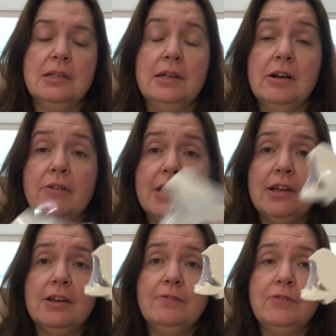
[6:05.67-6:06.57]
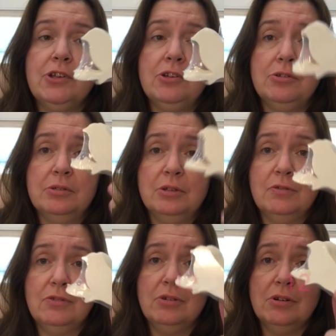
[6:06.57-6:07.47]
that are already cut for you
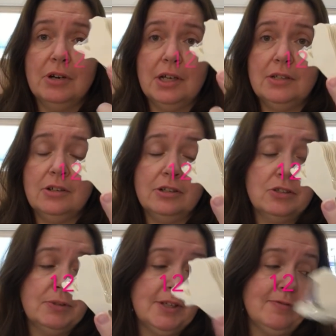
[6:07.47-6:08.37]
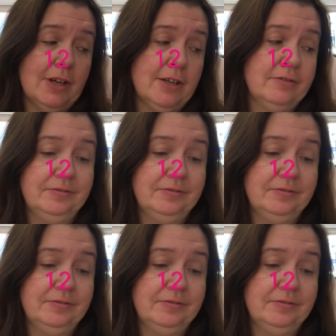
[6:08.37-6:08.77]
for $1.25.